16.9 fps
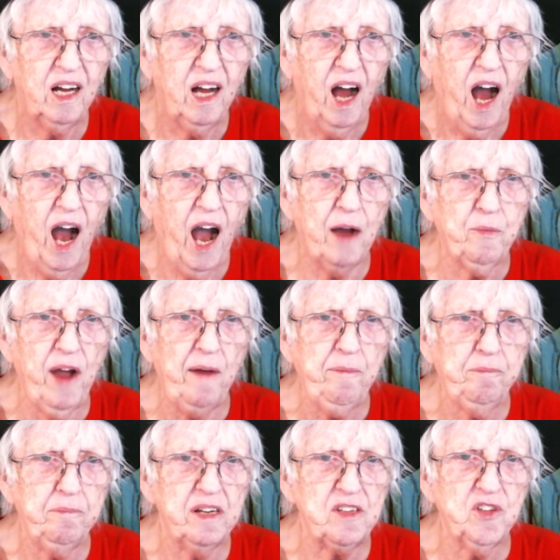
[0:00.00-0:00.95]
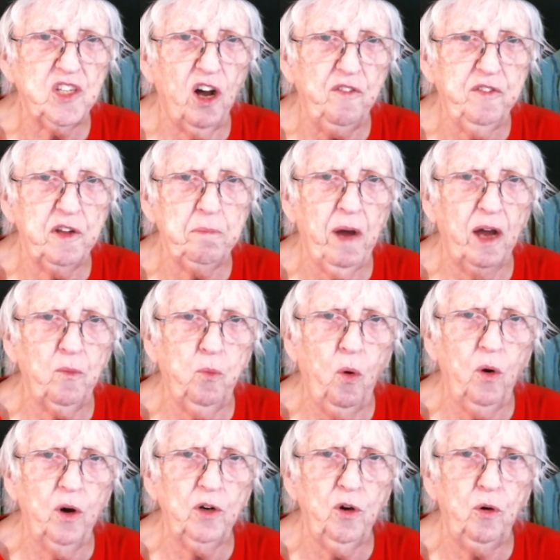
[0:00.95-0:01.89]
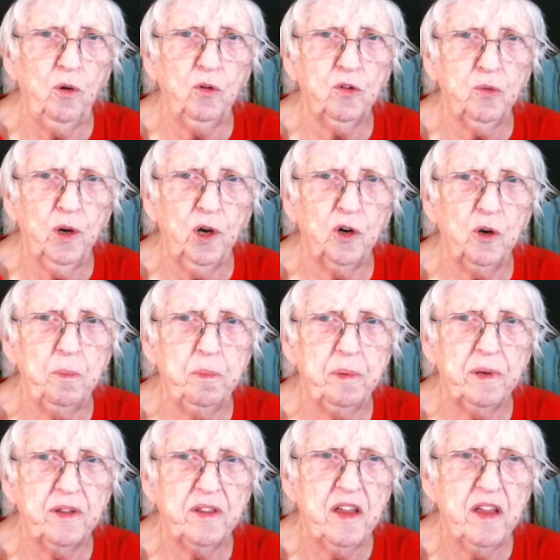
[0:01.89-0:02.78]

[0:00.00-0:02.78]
I wrapped myself in my worn old robe,